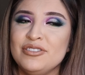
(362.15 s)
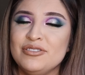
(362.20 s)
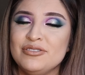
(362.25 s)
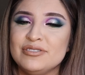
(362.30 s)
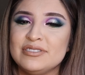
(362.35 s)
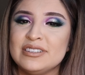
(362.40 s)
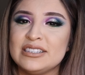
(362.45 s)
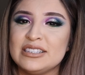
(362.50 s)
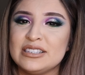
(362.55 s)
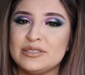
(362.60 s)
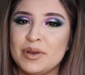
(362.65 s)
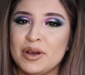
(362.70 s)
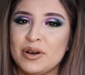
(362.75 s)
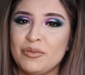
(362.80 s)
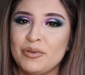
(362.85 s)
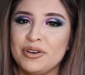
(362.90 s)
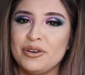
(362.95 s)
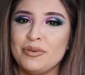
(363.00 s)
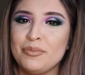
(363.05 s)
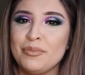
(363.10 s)
use this
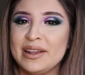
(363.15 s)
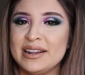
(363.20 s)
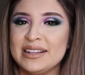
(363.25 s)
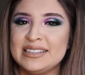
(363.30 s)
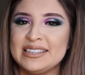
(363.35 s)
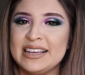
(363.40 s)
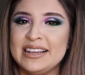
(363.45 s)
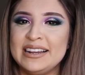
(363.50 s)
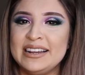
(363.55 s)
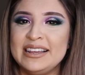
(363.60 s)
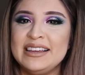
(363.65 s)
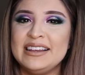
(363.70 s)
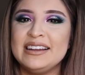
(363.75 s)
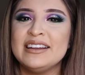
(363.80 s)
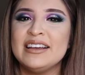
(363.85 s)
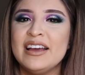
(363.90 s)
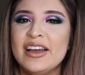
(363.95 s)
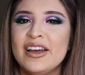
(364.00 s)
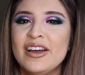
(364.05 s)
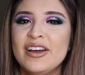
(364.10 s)
smell when you're
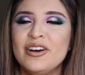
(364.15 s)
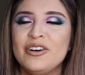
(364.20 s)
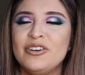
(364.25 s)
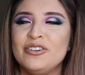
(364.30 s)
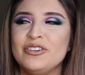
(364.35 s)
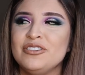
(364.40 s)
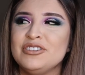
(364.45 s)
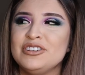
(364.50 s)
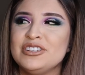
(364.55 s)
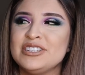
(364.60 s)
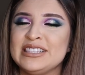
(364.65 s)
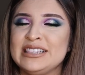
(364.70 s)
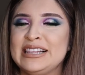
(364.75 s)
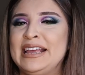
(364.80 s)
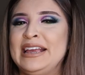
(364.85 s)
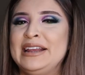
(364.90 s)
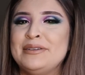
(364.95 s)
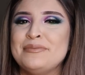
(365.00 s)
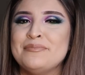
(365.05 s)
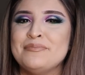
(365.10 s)
meditating or you're just
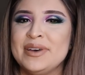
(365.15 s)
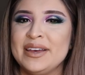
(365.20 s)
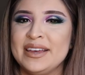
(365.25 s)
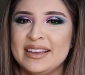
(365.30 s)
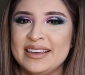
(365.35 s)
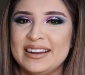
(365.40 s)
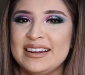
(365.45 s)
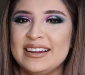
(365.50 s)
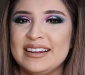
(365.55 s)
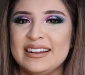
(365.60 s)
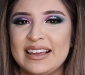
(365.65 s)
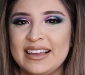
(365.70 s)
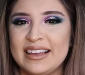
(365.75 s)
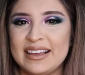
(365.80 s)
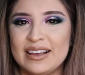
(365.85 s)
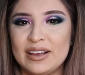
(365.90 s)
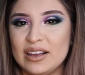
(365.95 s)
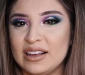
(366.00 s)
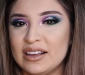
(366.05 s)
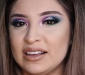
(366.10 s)
laying in bed and
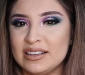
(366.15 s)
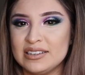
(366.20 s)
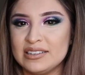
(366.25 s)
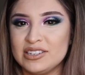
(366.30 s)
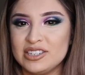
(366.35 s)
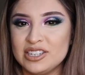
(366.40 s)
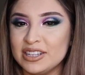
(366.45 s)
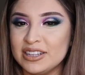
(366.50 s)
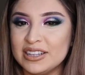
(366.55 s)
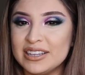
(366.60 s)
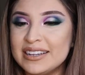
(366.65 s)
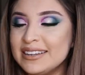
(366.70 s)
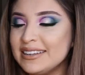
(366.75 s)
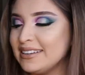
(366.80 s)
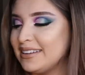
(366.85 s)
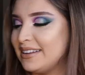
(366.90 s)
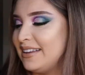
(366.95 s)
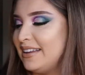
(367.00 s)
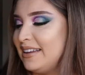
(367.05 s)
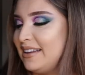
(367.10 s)
like chilling
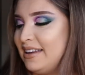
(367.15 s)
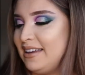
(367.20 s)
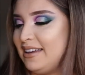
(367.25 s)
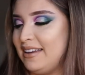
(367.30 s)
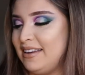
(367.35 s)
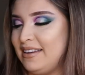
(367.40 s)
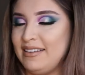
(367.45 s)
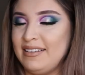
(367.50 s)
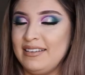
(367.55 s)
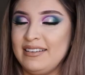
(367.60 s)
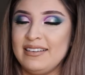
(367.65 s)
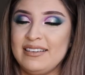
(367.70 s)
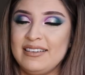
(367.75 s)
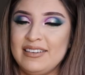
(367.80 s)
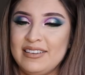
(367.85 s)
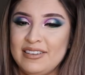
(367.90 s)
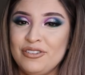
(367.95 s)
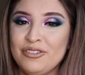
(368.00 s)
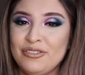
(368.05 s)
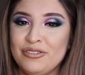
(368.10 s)
and
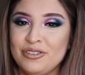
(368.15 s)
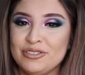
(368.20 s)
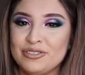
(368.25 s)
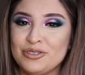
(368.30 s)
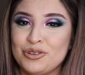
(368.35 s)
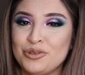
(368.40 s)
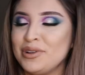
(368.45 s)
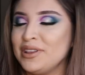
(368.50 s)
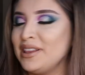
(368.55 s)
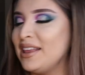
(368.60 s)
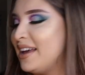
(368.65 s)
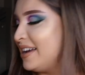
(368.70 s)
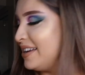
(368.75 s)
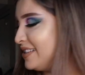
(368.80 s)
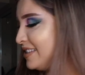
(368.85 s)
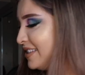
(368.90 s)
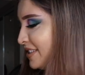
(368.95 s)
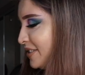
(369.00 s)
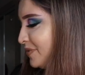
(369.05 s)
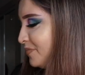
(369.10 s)
you'll feel so
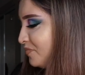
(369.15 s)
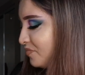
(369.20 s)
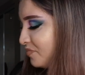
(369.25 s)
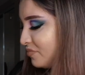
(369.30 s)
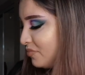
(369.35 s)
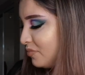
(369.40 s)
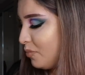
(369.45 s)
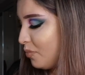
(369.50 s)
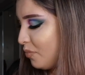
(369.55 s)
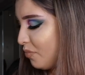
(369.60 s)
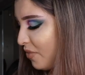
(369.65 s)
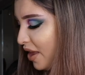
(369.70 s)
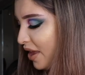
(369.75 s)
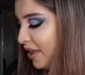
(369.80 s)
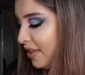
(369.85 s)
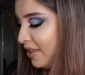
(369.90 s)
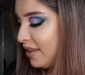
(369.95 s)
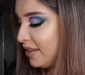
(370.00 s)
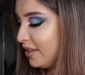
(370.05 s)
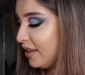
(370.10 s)
relaxed.
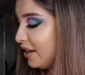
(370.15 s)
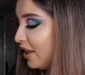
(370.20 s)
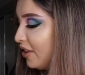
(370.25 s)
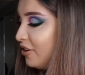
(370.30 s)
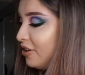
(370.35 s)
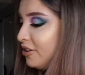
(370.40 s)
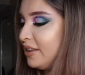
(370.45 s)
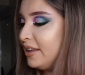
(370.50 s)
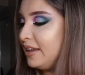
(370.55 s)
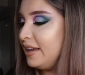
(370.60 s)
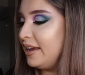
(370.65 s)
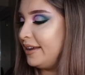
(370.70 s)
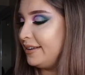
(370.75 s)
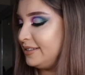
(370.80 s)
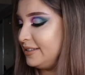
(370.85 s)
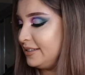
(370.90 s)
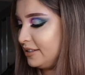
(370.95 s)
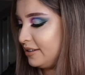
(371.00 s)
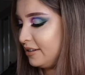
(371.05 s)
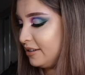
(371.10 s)
And then another thing I
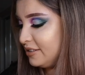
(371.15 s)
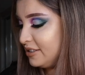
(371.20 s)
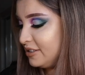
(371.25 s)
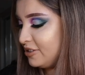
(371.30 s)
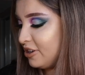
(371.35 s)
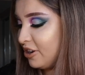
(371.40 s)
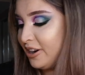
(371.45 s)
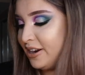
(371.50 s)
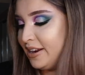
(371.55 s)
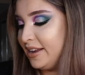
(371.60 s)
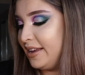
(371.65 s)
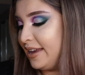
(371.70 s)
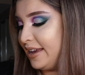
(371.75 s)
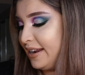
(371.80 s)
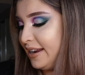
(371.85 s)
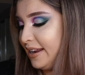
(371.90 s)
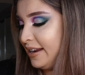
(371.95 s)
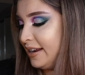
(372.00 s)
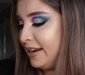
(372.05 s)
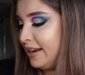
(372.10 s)
started
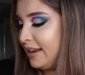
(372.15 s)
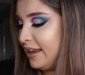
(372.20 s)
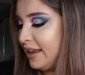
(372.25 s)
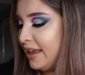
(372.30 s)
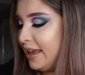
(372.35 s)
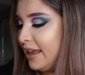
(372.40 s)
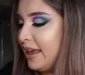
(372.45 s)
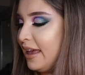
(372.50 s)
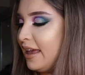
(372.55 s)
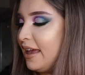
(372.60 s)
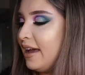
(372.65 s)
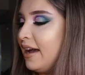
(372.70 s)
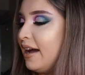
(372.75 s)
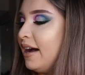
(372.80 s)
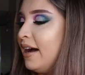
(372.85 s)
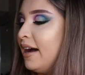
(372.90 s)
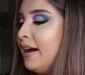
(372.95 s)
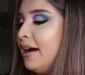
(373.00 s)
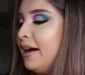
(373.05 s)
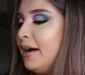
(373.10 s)
getting
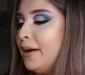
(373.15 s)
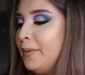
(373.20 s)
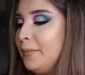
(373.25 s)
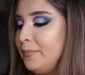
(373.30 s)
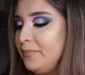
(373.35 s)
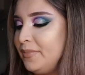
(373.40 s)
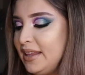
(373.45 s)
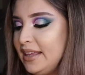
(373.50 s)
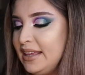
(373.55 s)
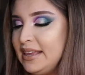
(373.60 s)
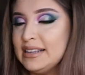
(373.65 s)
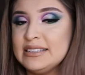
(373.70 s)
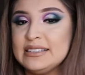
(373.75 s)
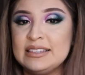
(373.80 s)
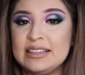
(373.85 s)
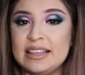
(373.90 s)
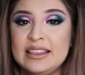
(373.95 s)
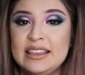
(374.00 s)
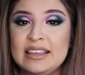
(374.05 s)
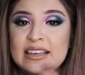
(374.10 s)
um,
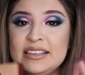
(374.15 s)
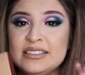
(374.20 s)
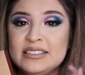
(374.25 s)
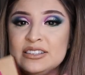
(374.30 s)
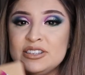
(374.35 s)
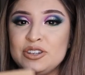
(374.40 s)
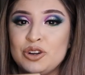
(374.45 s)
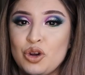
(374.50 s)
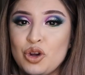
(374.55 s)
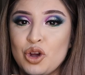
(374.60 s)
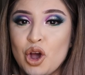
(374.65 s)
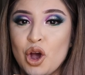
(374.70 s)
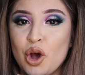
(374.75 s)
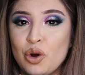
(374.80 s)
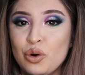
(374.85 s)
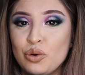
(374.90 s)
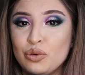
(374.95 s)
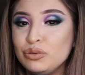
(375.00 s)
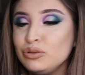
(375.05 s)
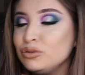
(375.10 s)
is the, these little
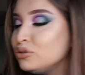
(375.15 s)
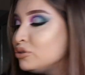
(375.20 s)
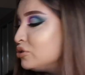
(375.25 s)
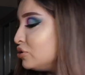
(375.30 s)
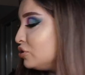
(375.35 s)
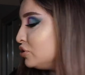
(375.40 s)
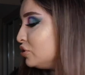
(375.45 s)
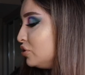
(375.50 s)
cones.